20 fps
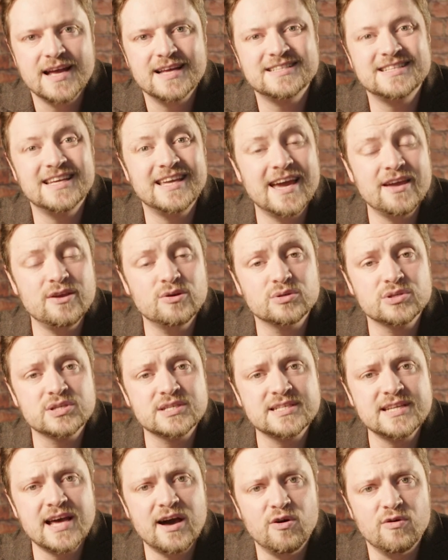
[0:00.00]
to get
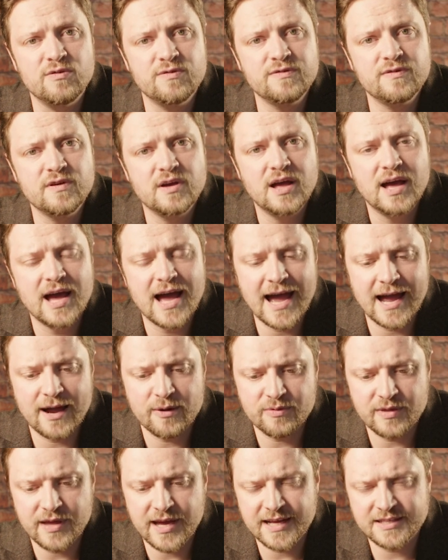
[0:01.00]
yourself
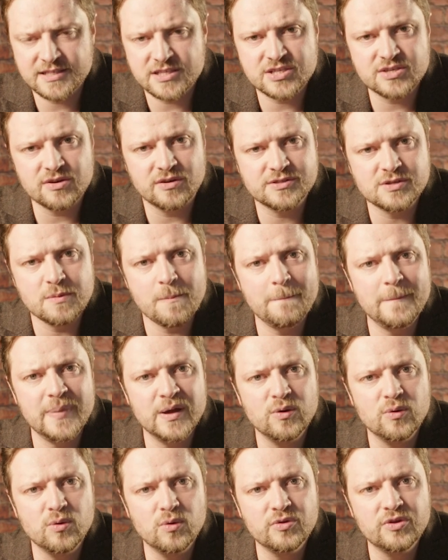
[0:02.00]
out there, to start to
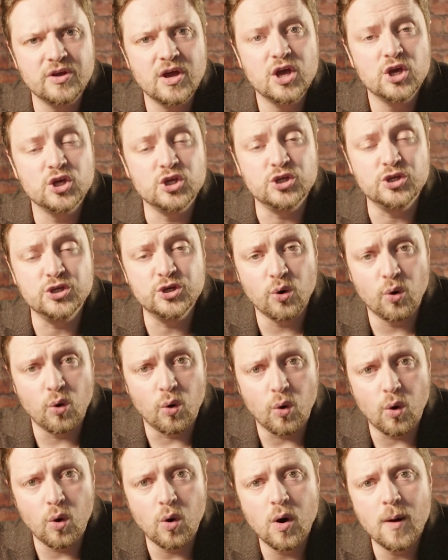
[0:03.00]
build
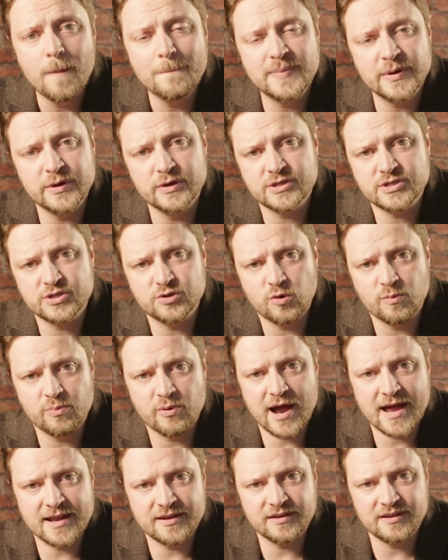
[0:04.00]
your personal
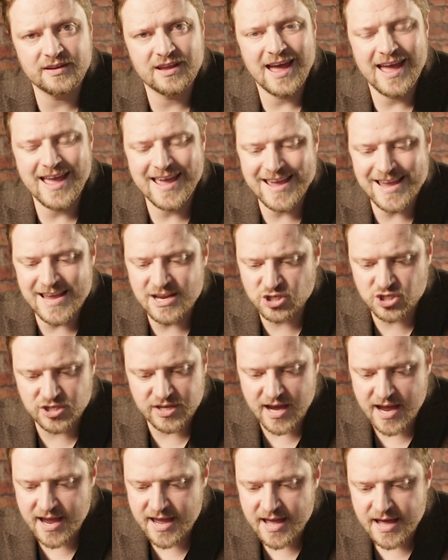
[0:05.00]
brand each
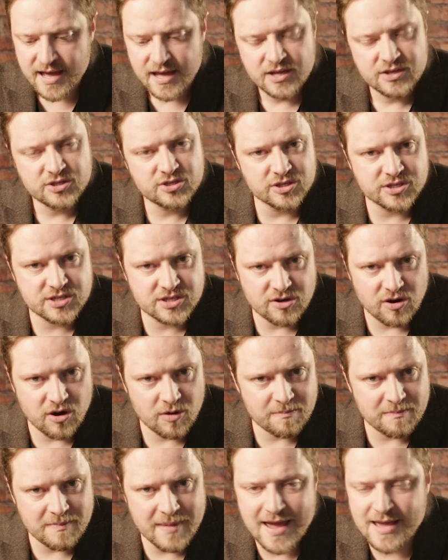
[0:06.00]
day. Just start
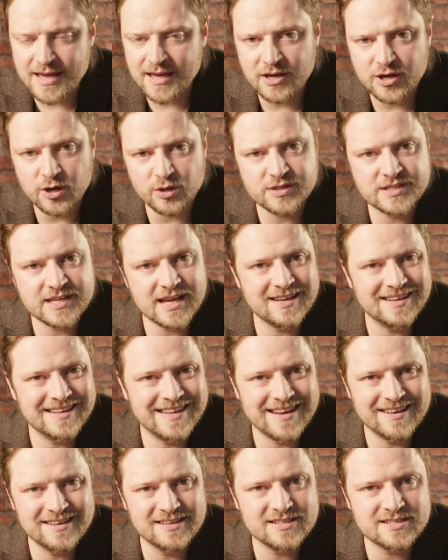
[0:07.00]
making content,
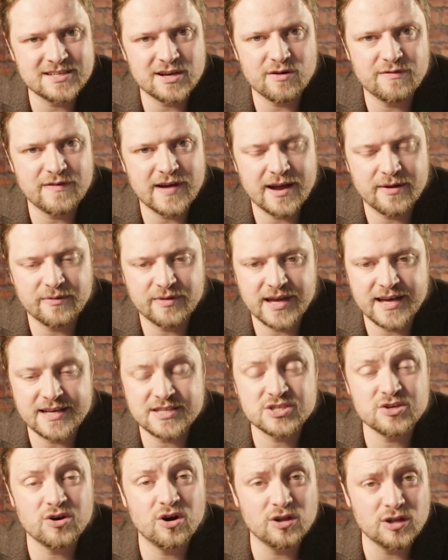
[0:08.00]
getting yourself out there,
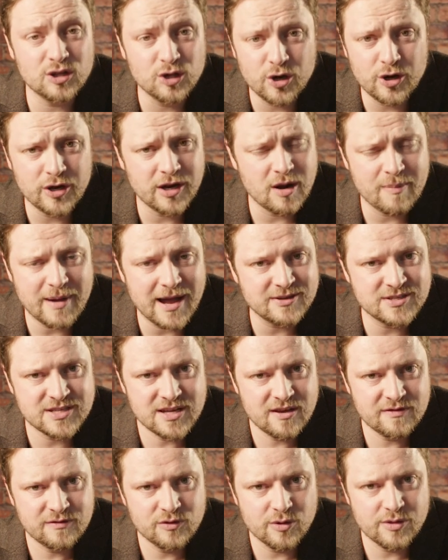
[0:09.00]
start learning about it
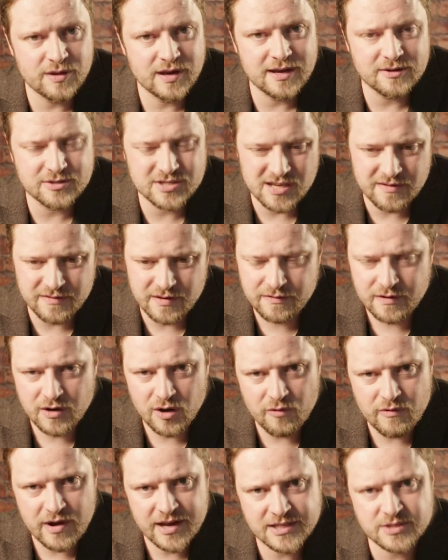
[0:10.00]
if nothing else, even if you're
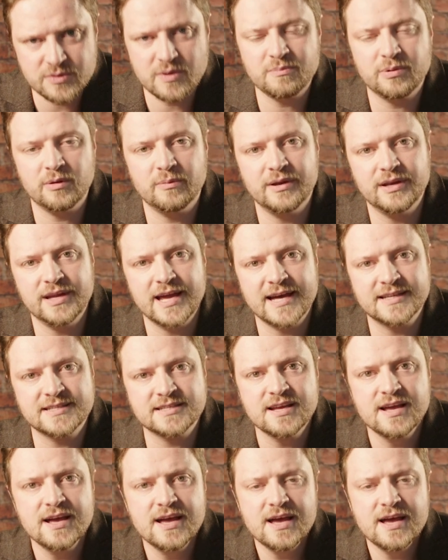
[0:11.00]
not ready to implement yet,